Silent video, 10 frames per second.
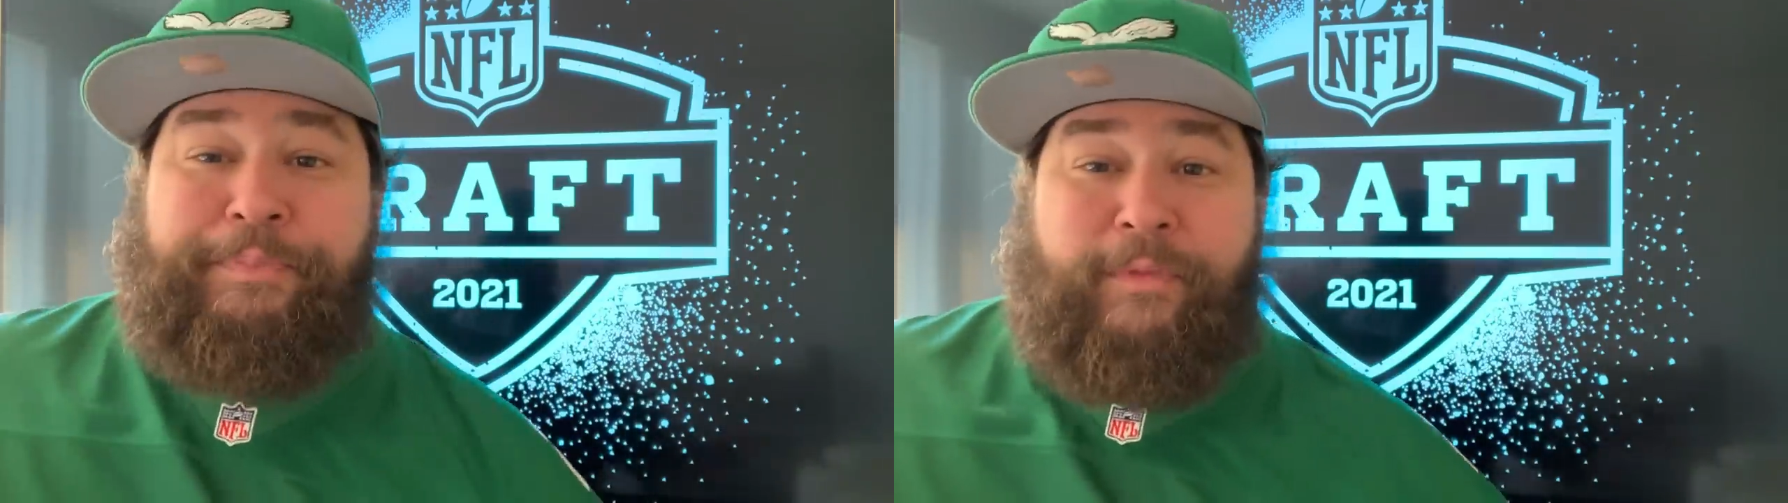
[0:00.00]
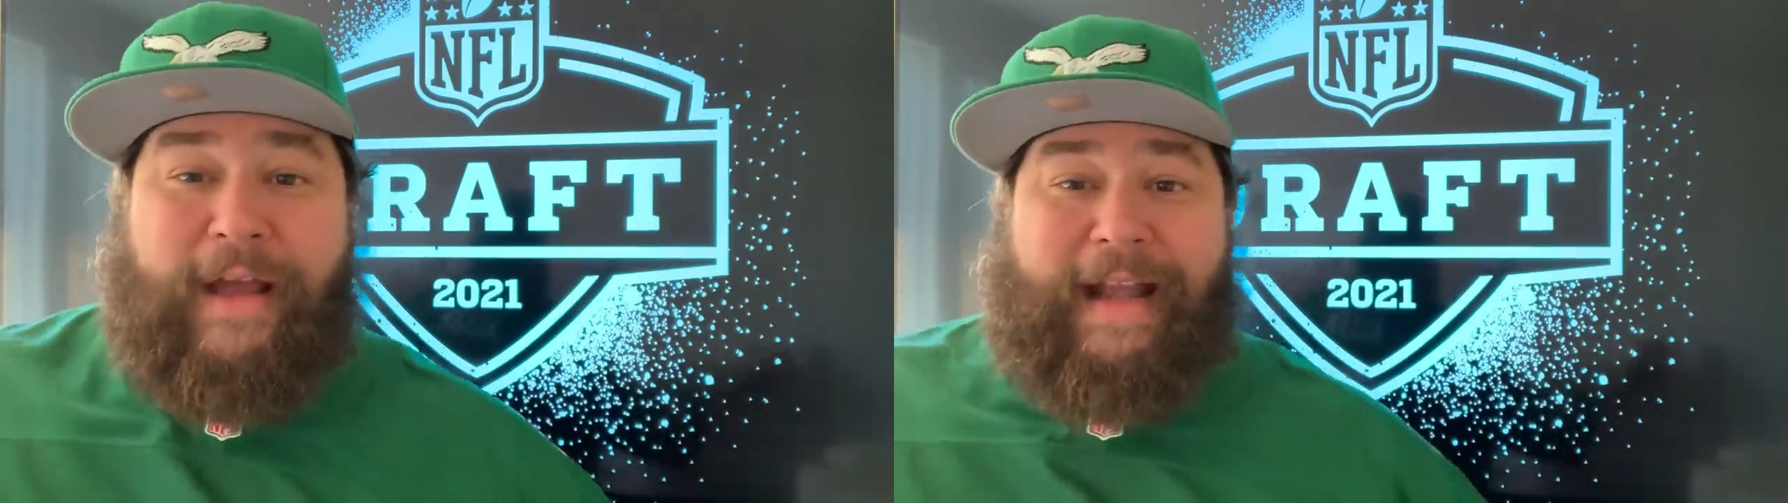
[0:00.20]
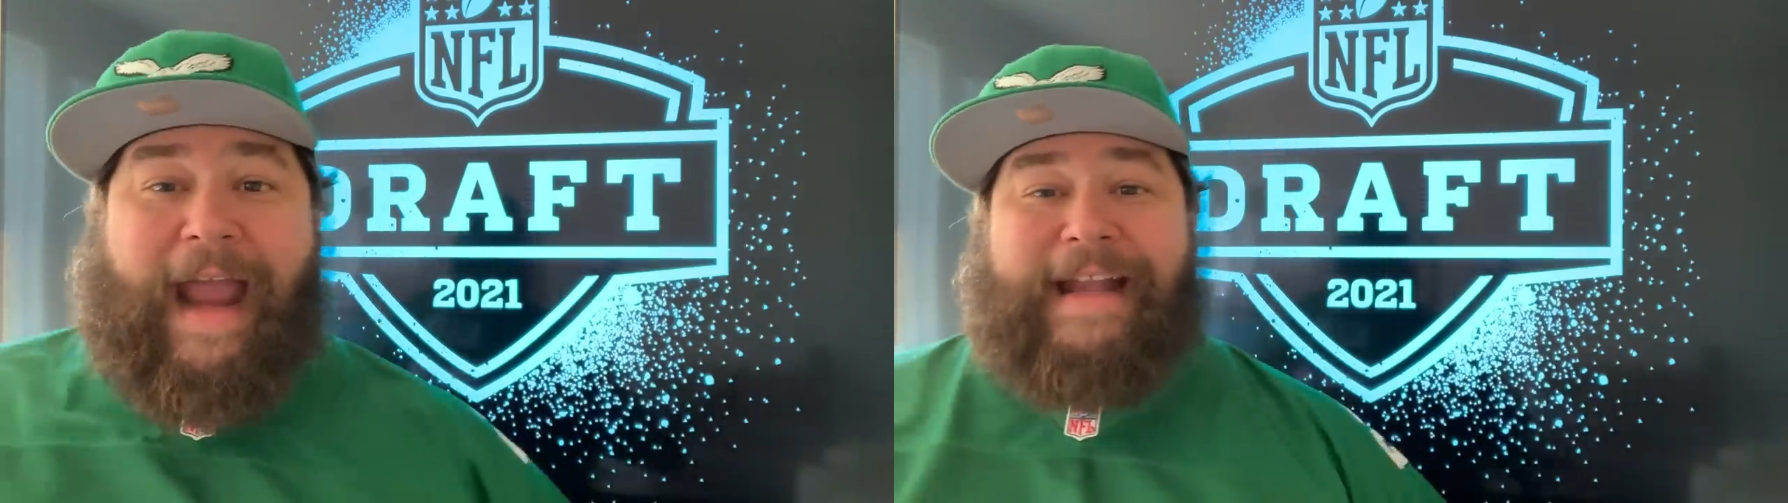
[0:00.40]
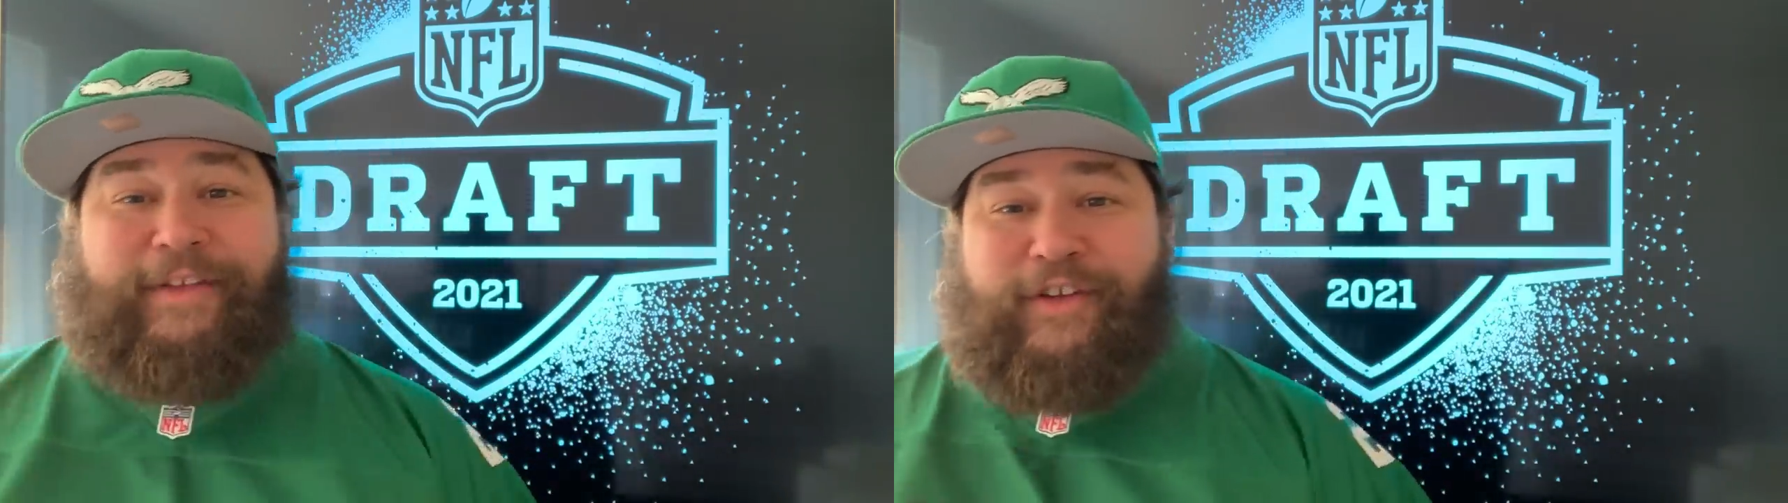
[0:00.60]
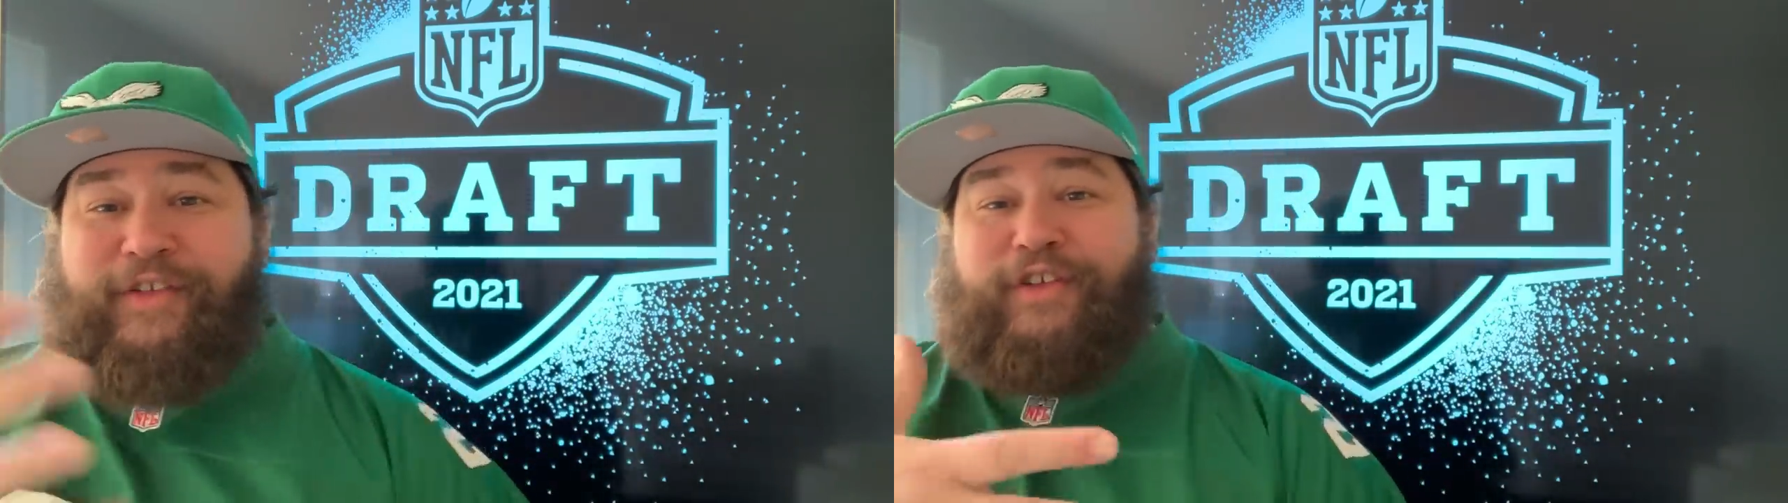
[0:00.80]
an
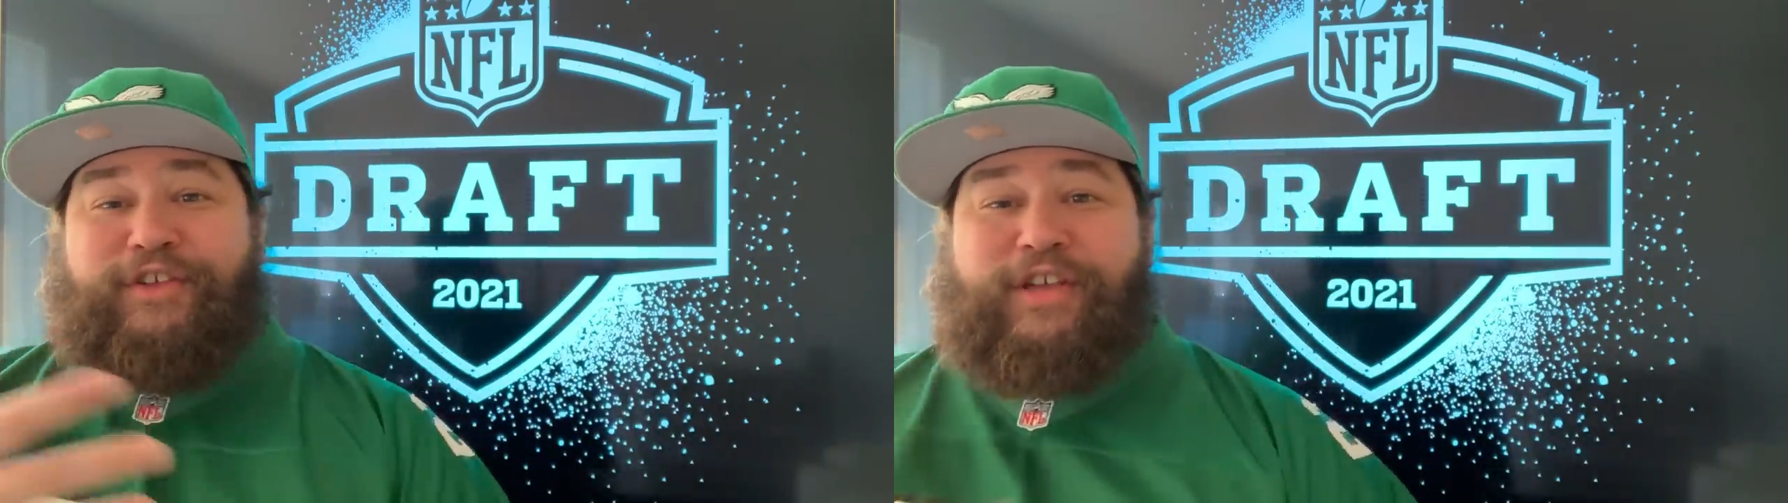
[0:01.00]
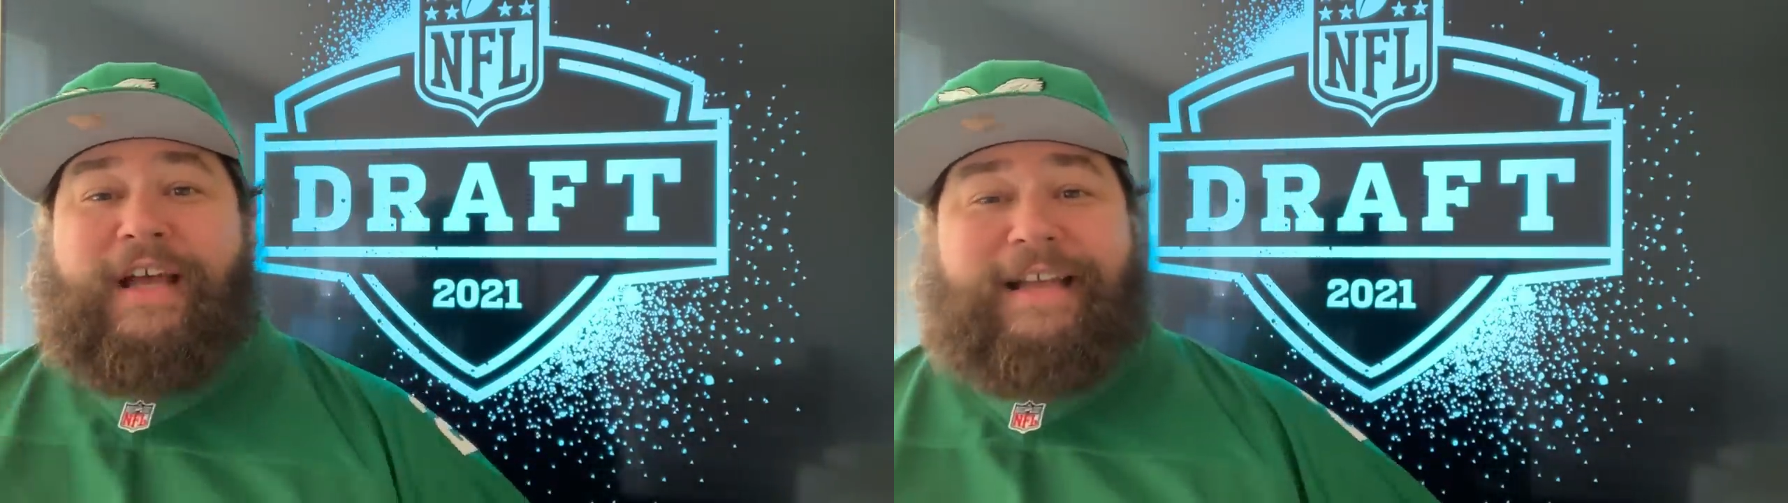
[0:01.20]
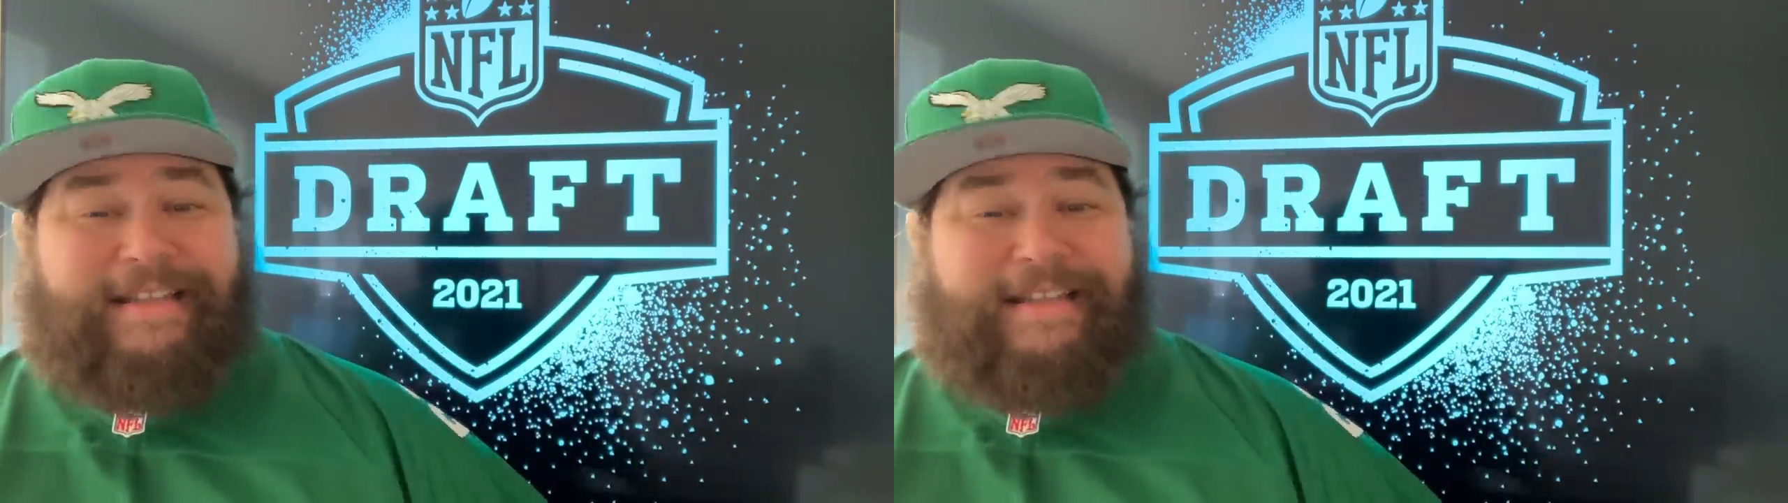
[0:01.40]
eighty-six inch